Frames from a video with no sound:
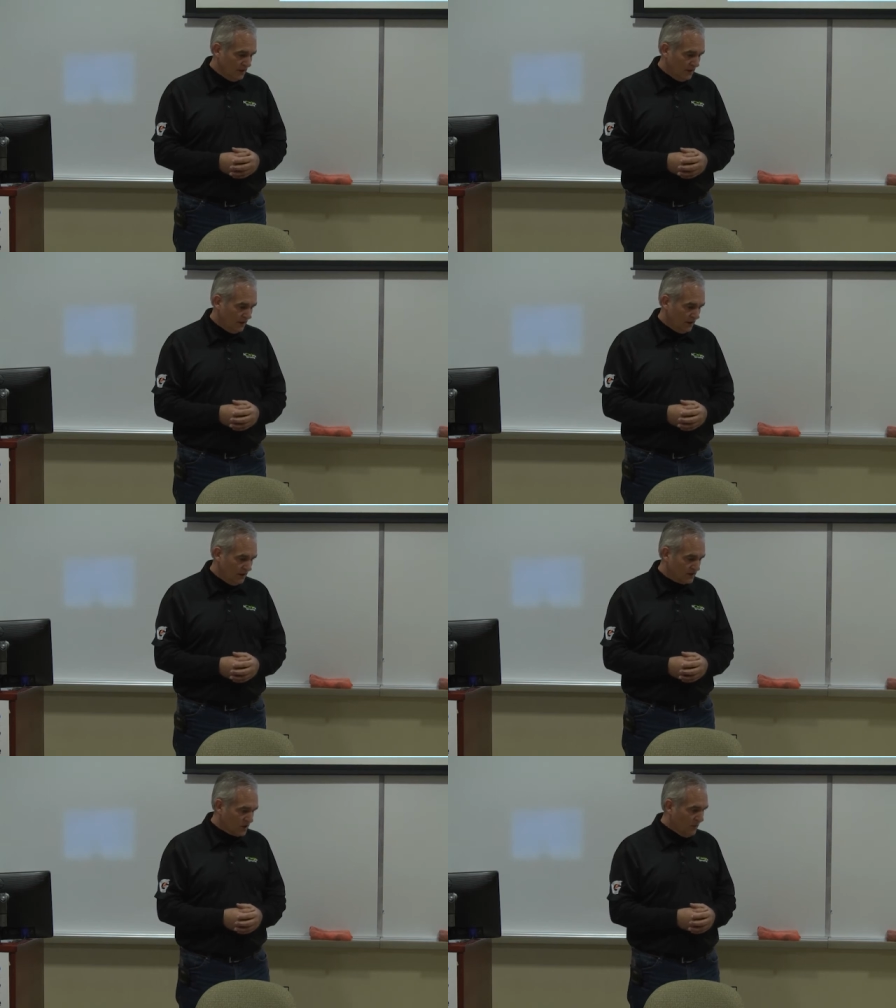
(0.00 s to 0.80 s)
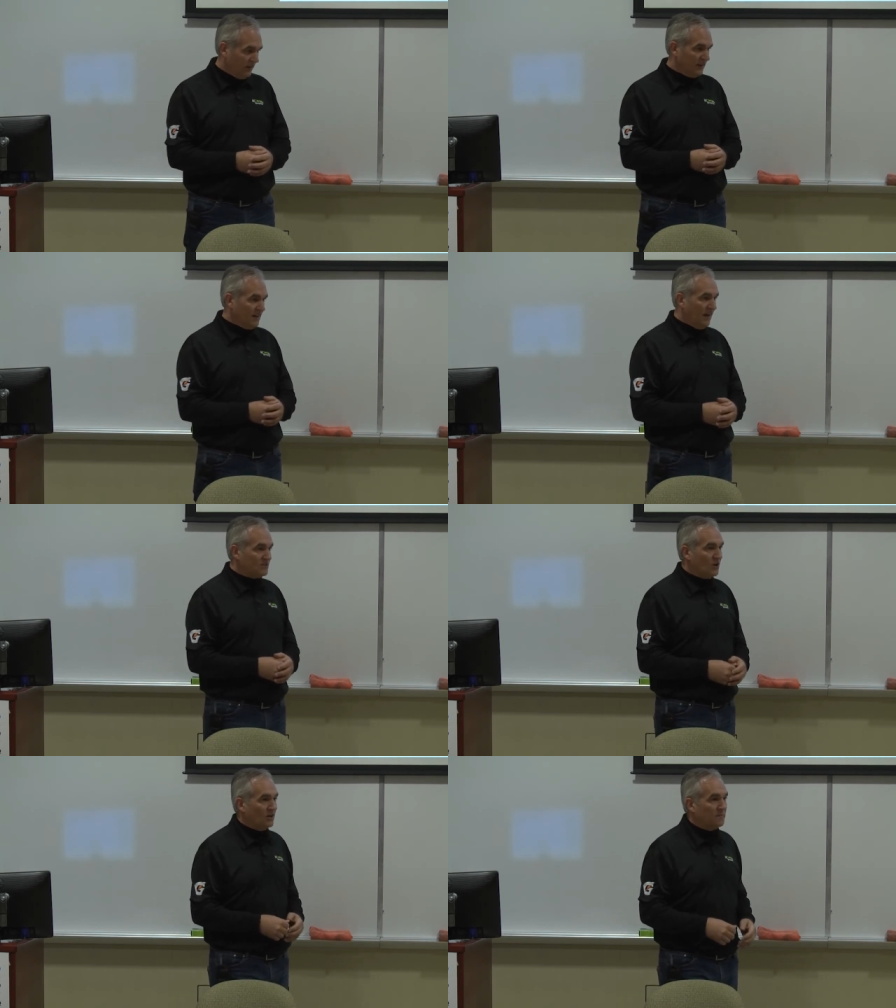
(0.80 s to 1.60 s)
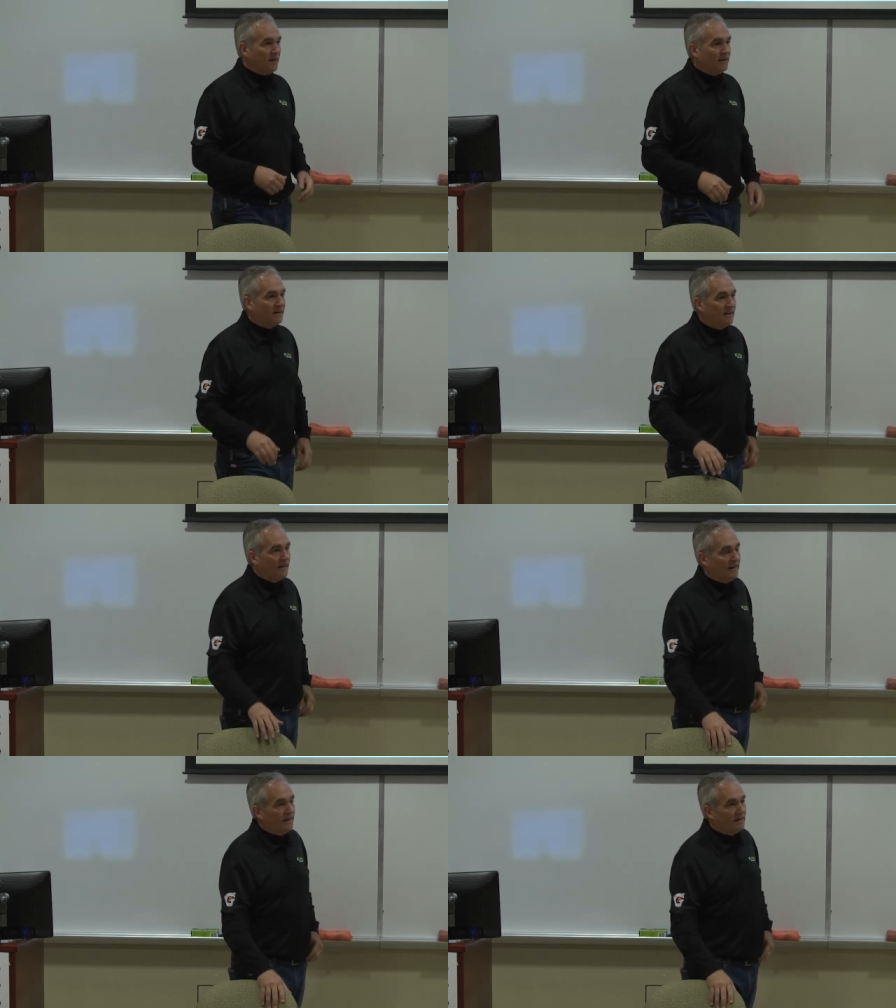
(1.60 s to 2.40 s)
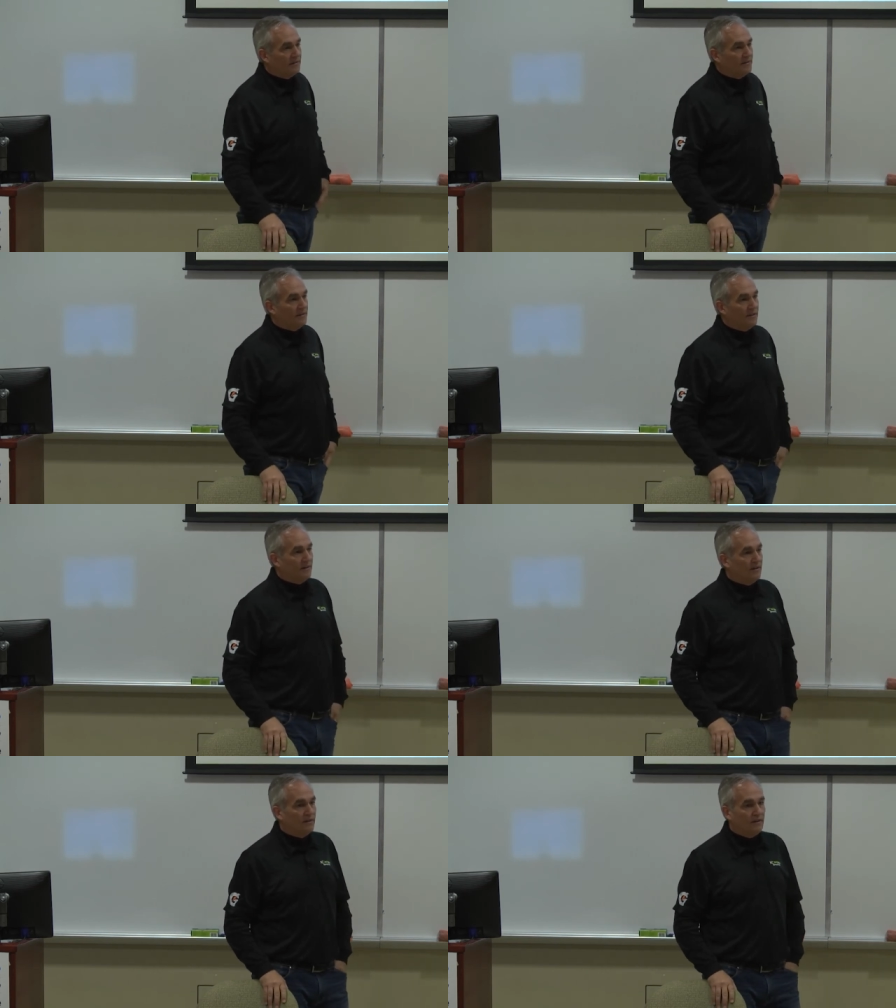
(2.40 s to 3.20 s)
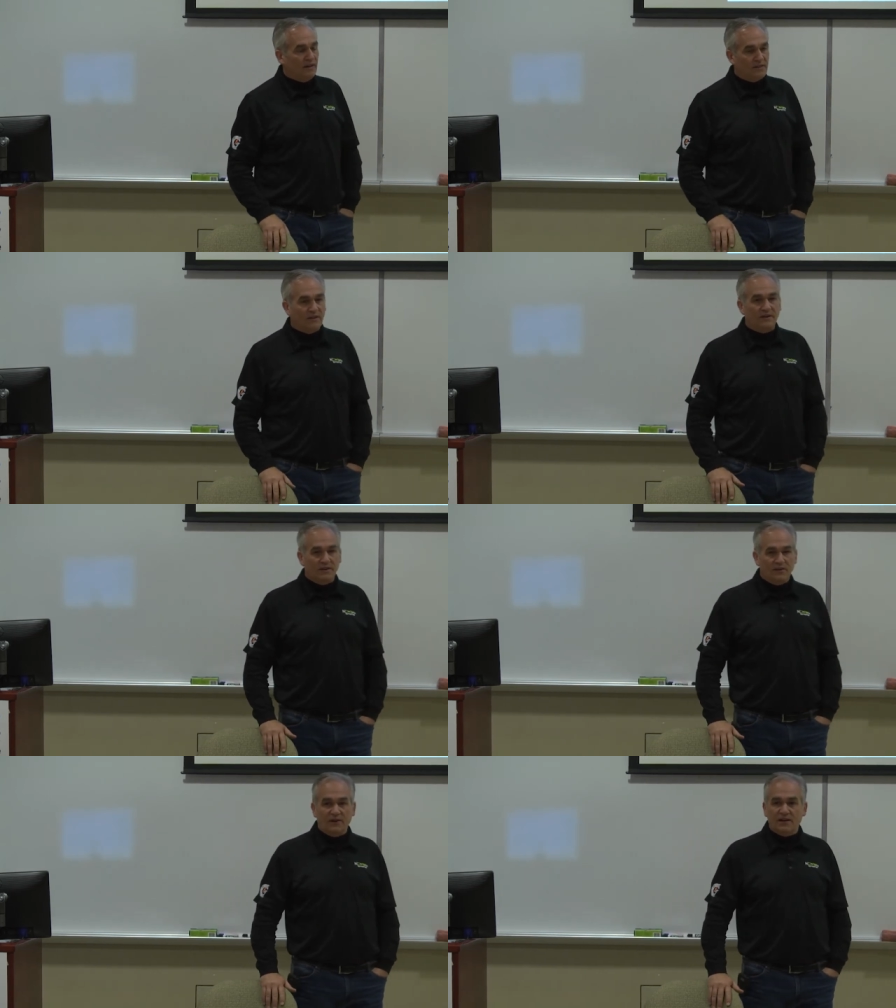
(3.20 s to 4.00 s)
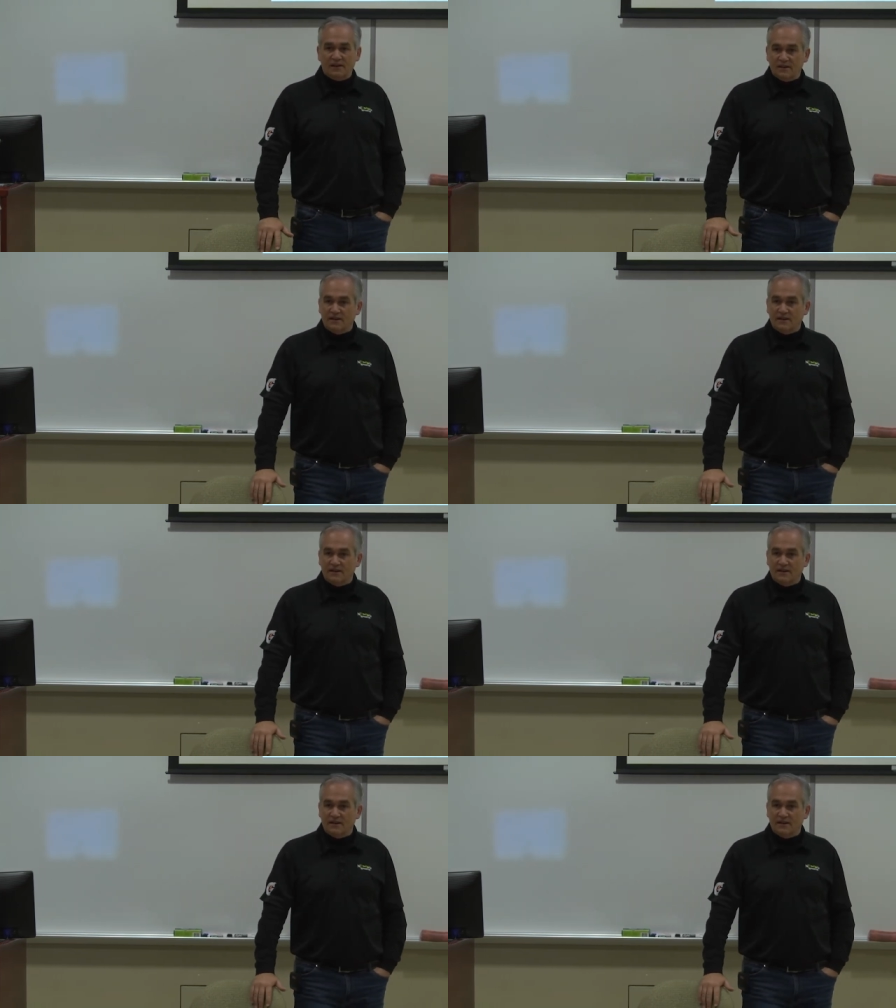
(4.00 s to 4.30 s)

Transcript: Uh, and so Melody and I talked about it, and uh, I thought, you know what,